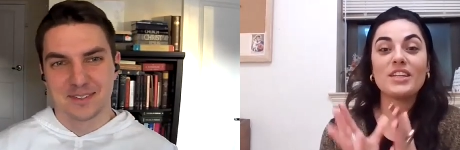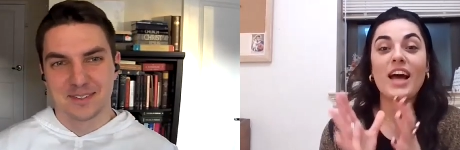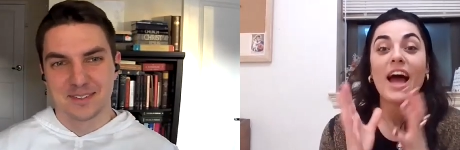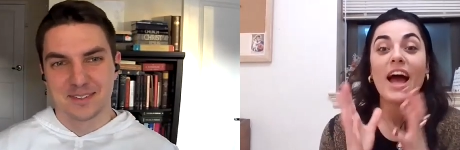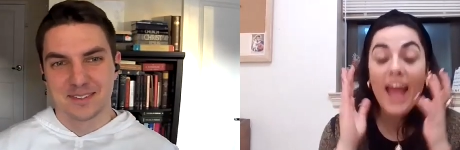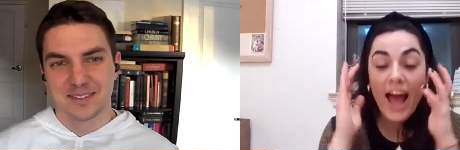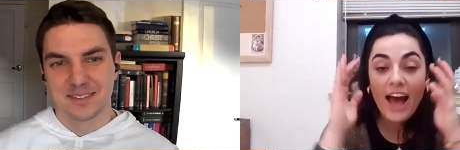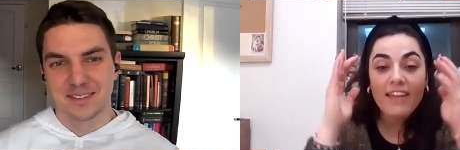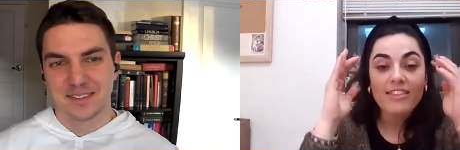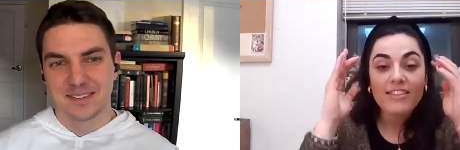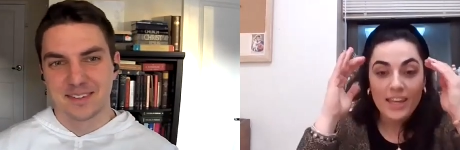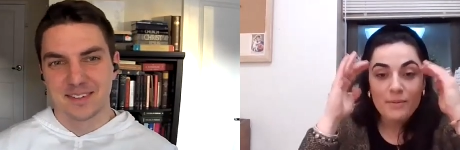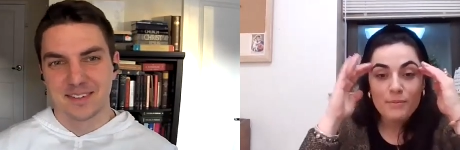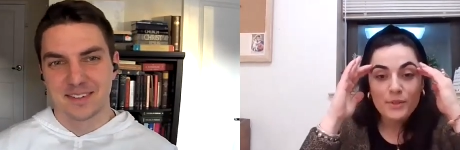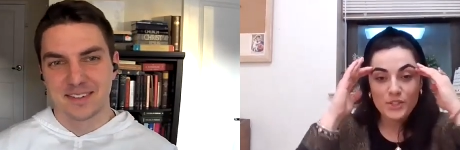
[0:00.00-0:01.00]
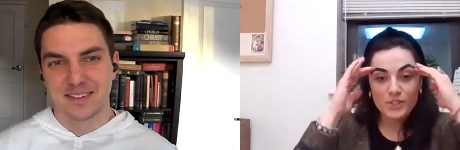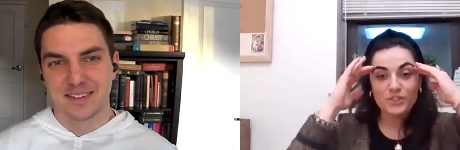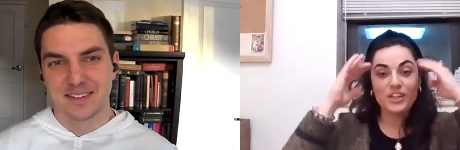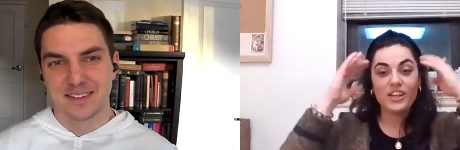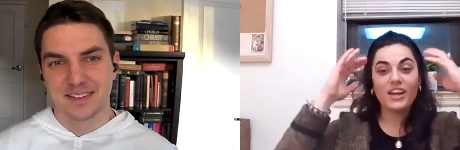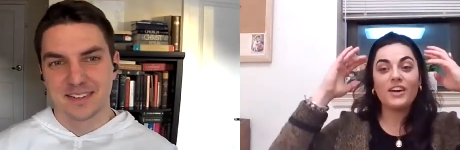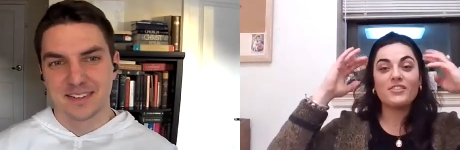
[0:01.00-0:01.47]
Speaker 1: wounds i had
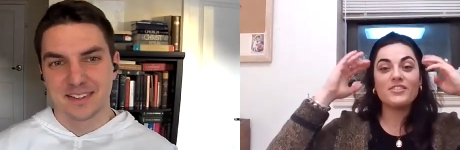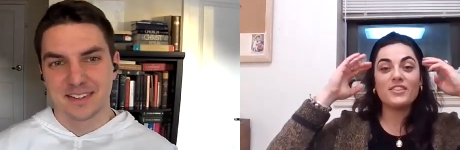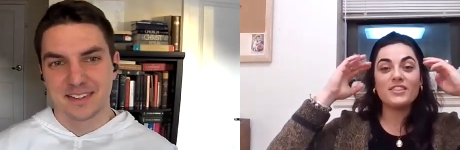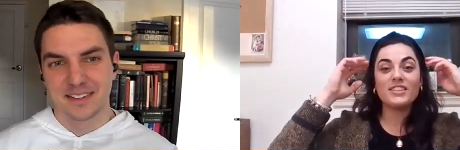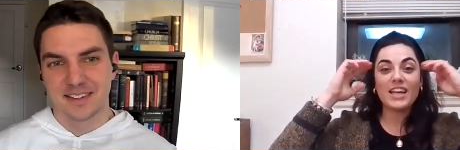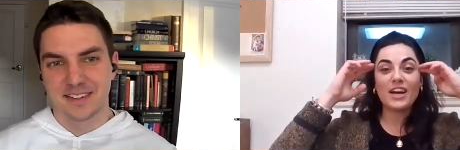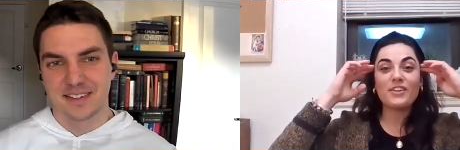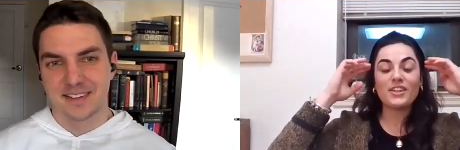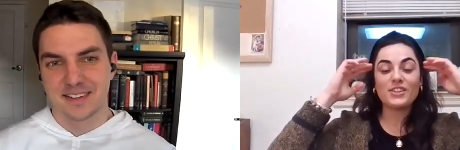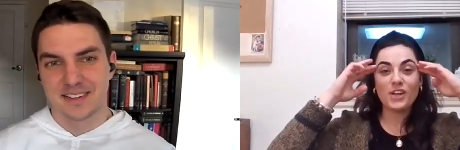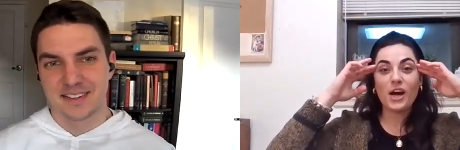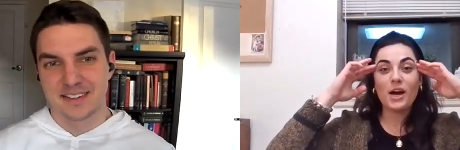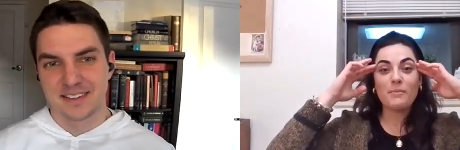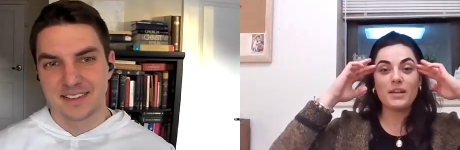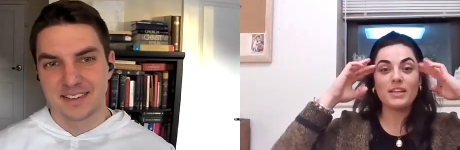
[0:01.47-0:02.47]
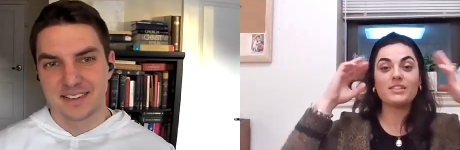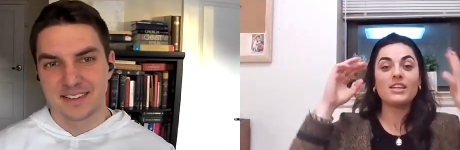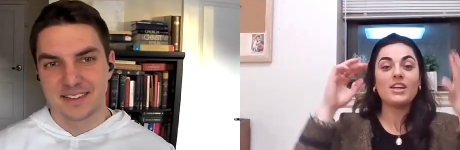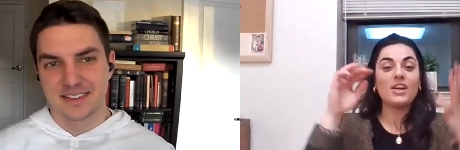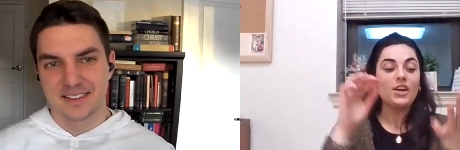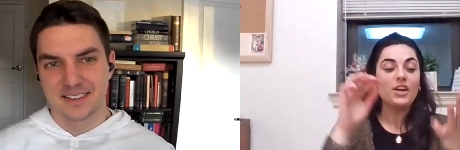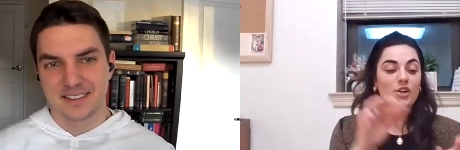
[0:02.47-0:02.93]
imagery of doubting
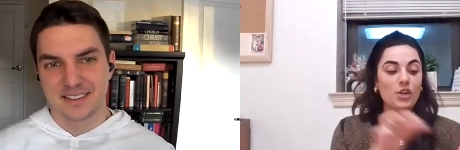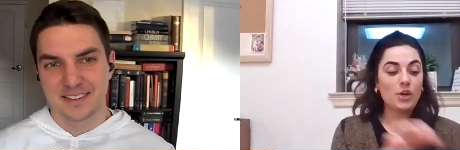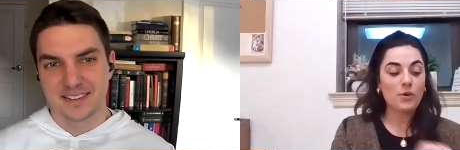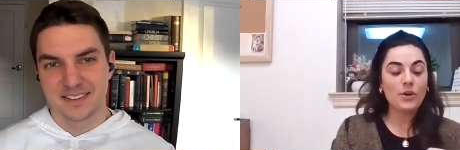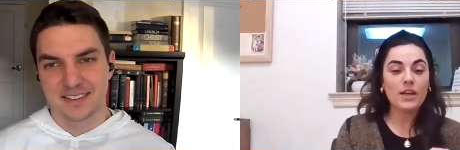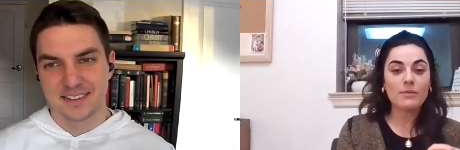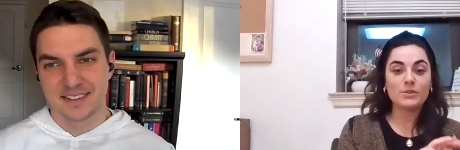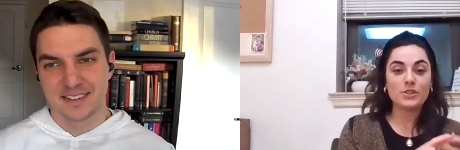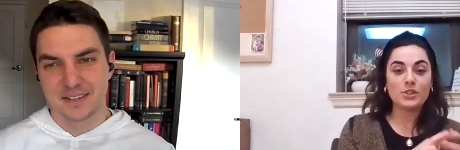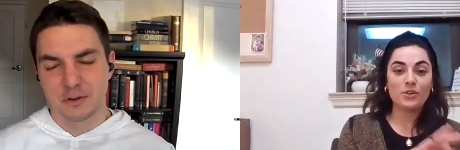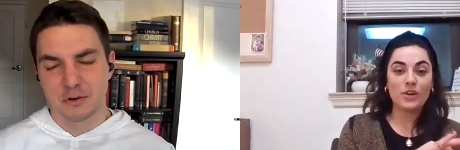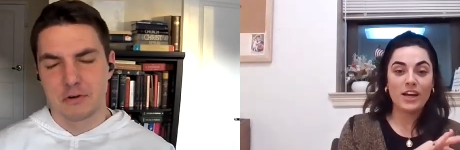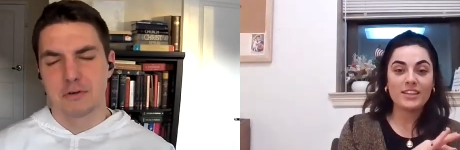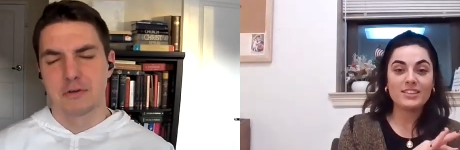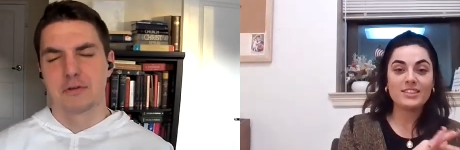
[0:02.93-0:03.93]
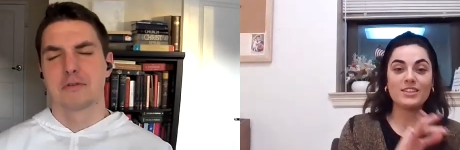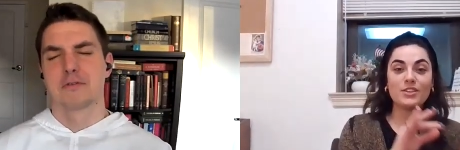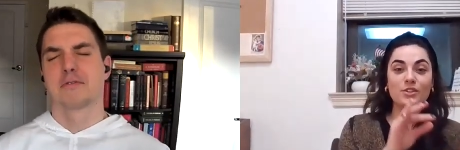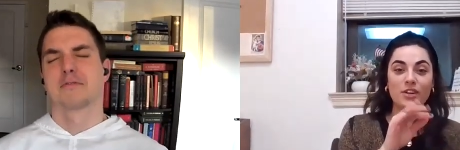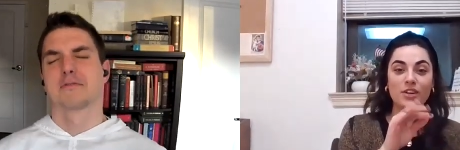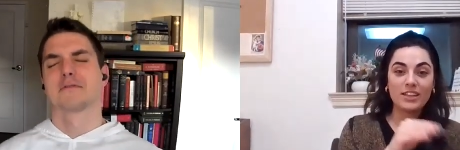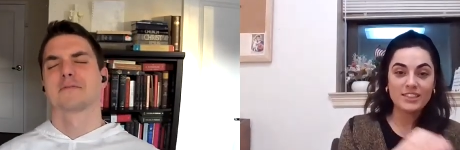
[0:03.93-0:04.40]
thomas going up to
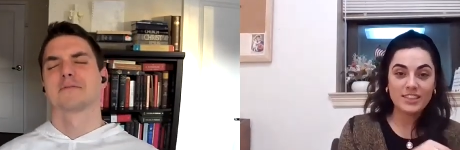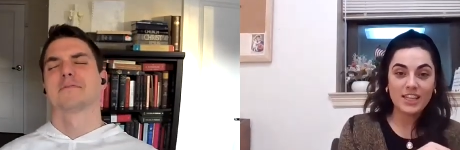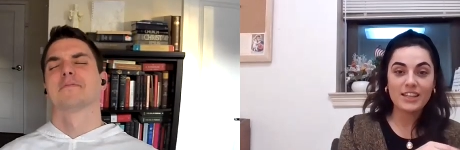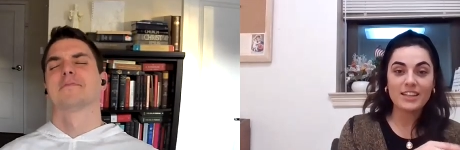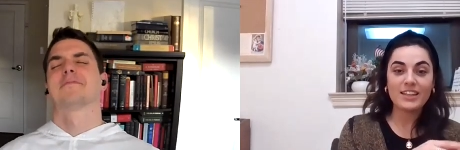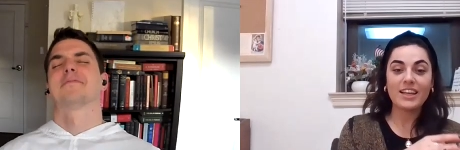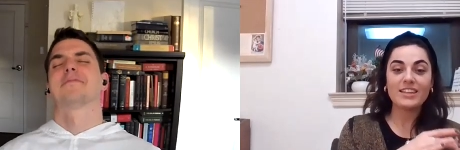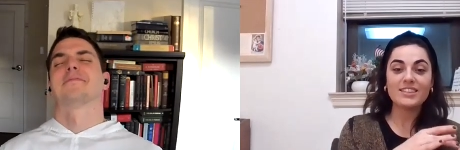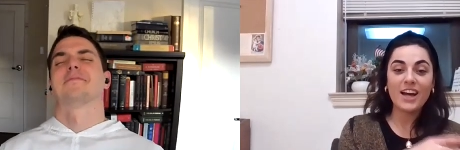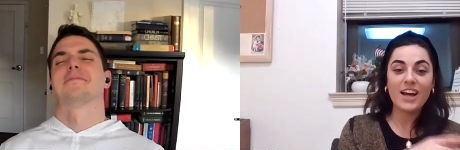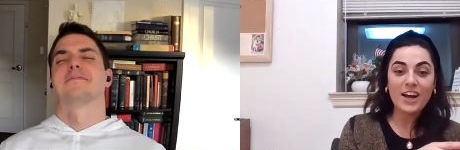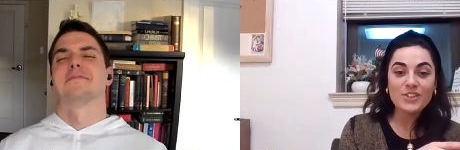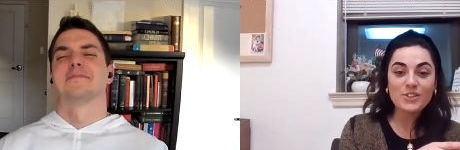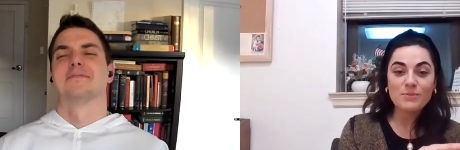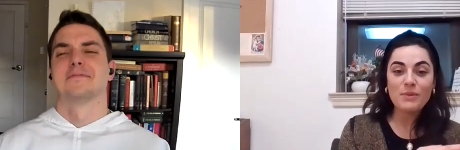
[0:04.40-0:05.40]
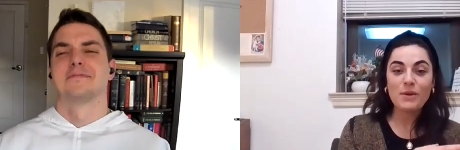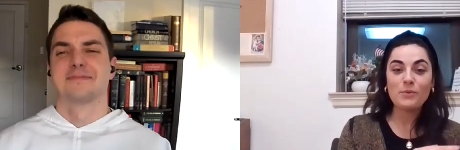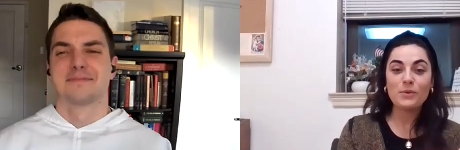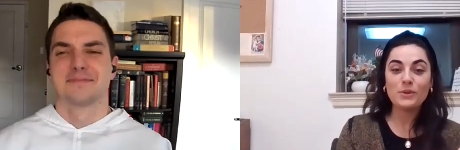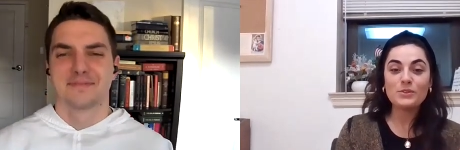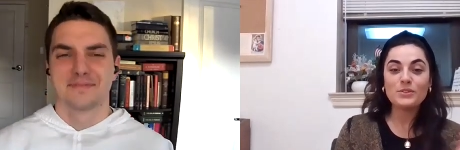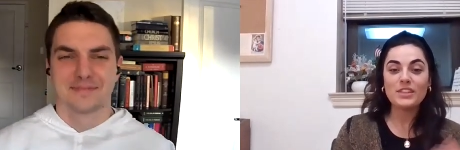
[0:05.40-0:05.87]
christ and christ saying like touch
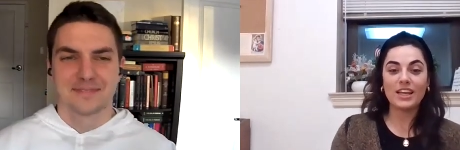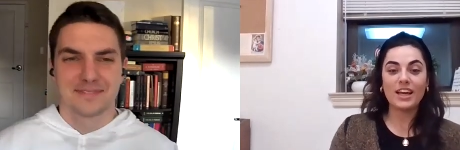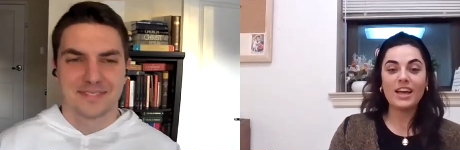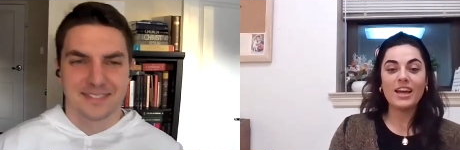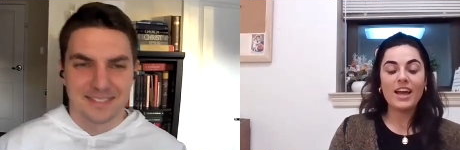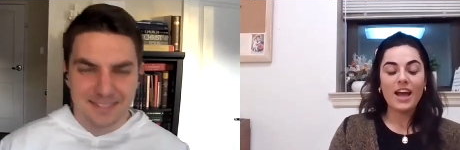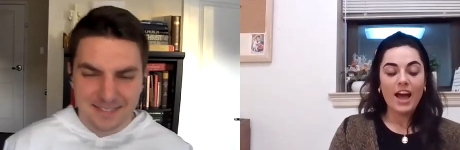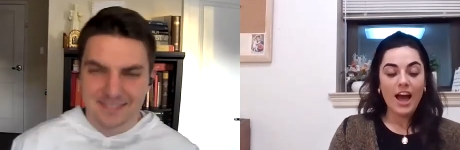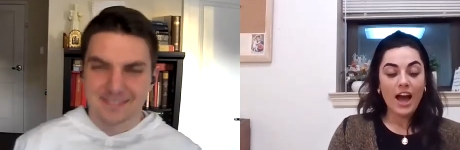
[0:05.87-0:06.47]
my wounds like